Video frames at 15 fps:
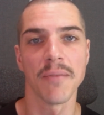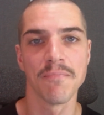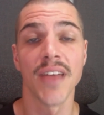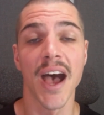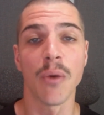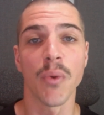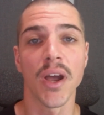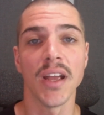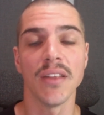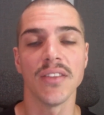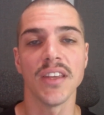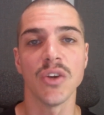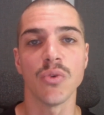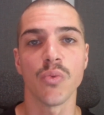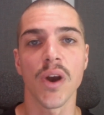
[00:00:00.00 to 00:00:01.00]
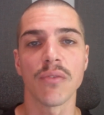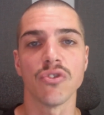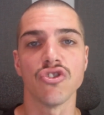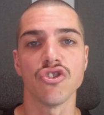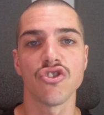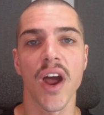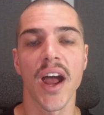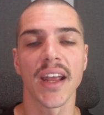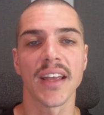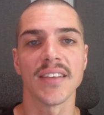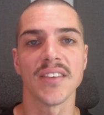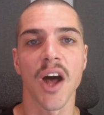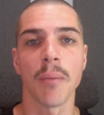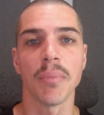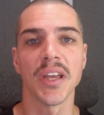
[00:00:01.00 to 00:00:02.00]
That way, the reference track is
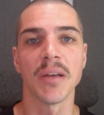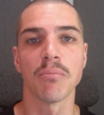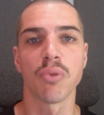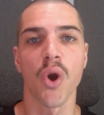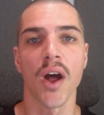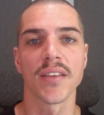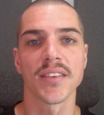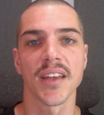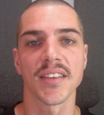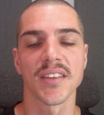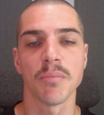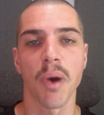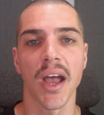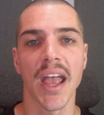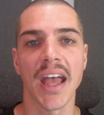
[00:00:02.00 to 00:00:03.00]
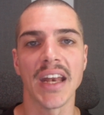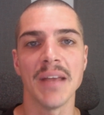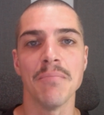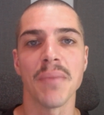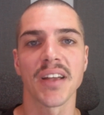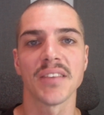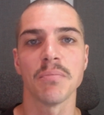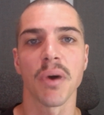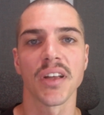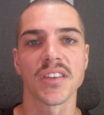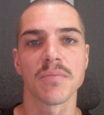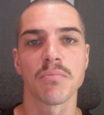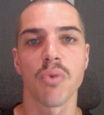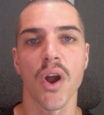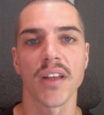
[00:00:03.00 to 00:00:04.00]
not being processed by any mix bus
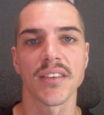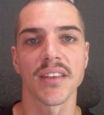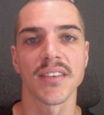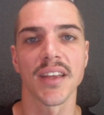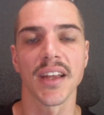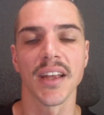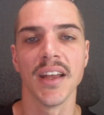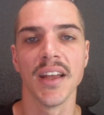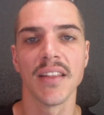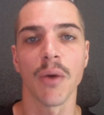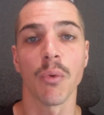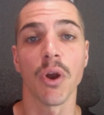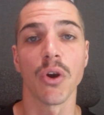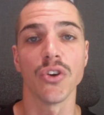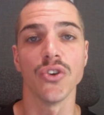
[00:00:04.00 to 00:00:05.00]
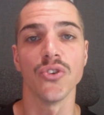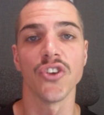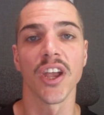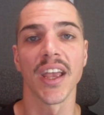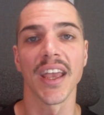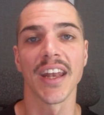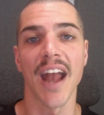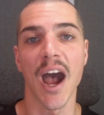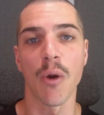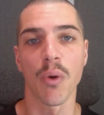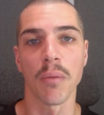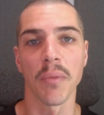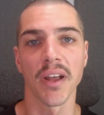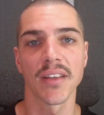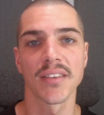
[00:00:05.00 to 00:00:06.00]
processing that we are using in our
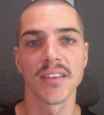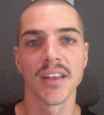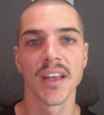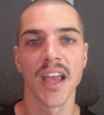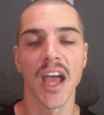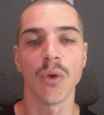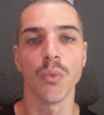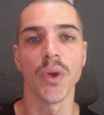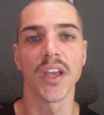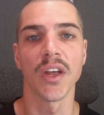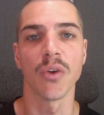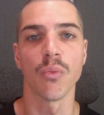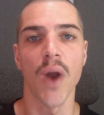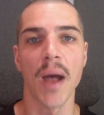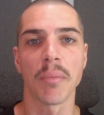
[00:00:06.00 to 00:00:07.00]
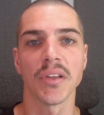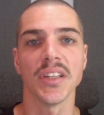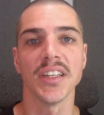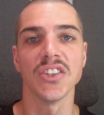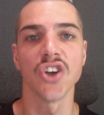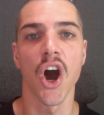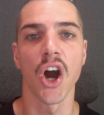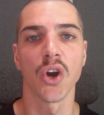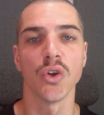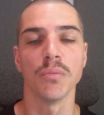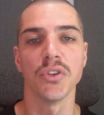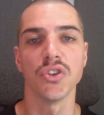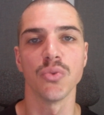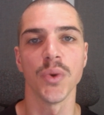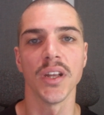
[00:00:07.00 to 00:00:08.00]
mix, and we can rapidly toggle
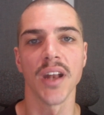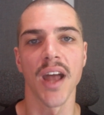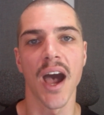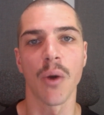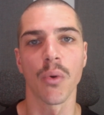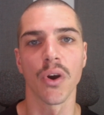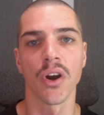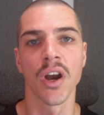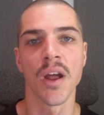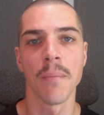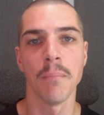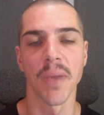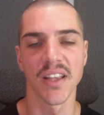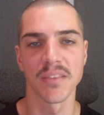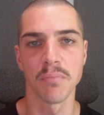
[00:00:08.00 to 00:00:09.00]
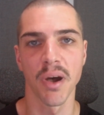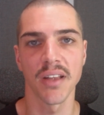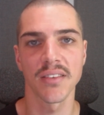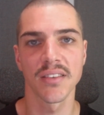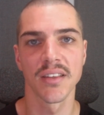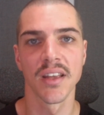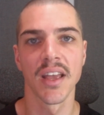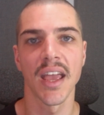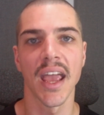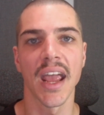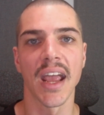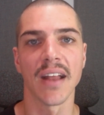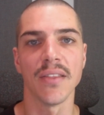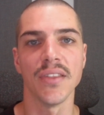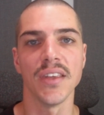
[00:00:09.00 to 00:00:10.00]
between our mix bus
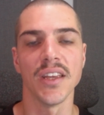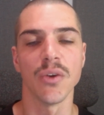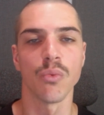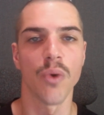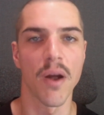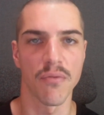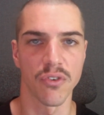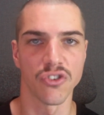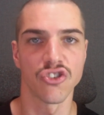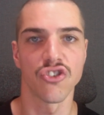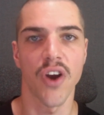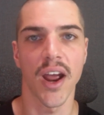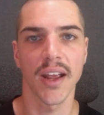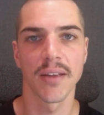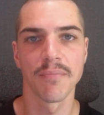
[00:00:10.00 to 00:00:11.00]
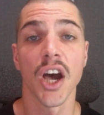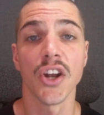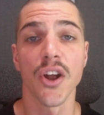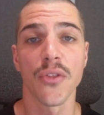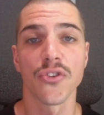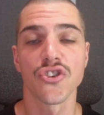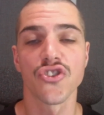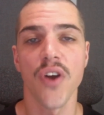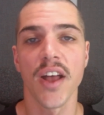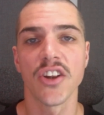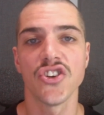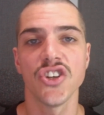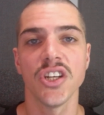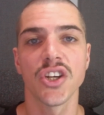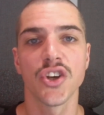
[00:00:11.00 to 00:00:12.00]
and the reference track. Another
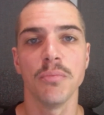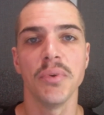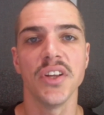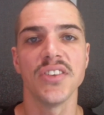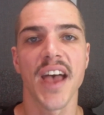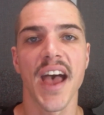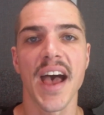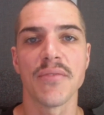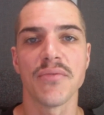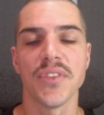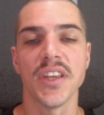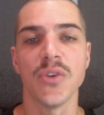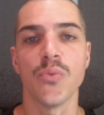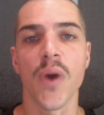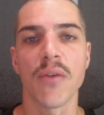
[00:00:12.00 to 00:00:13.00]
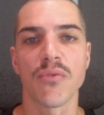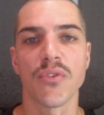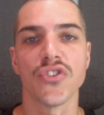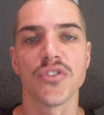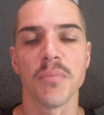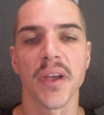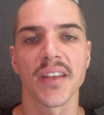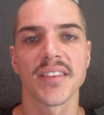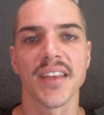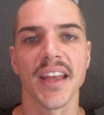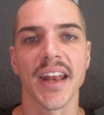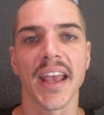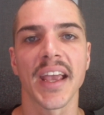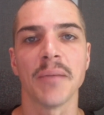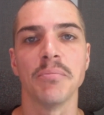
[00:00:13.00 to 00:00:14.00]
strategy could be to have the reference mix in
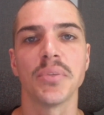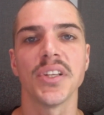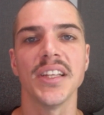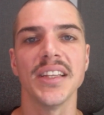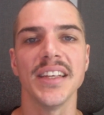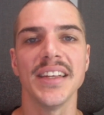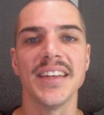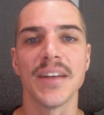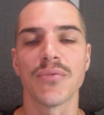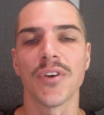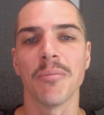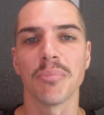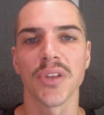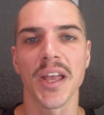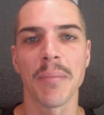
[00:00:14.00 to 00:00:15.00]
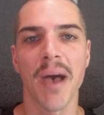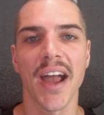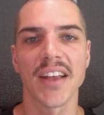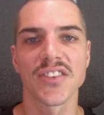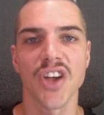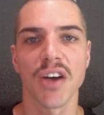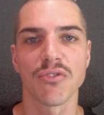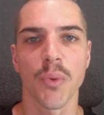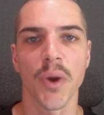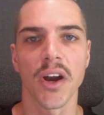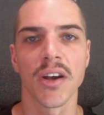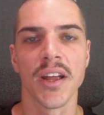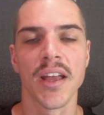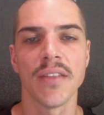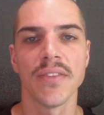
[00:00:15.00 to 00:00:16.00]
a completely different playback
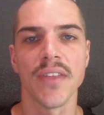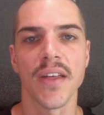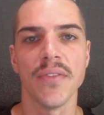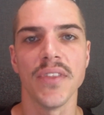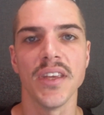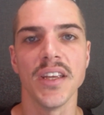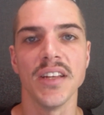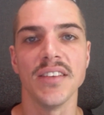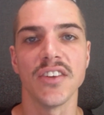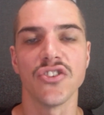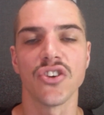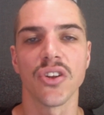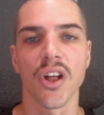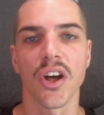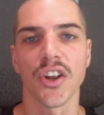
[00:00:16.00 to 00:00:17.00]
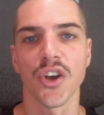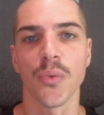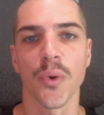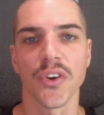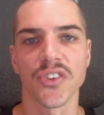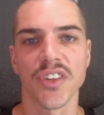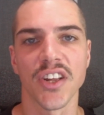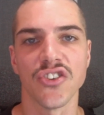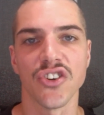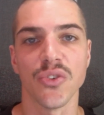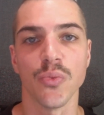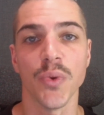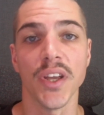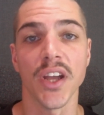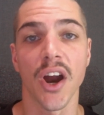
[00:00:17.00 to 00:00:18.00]
software than the digital audio
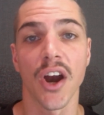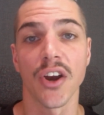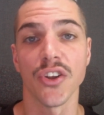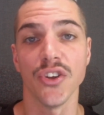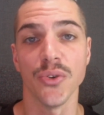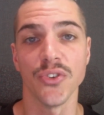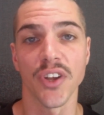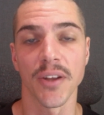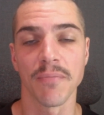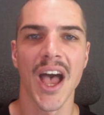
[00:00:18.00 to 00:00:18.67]
workstation we are using.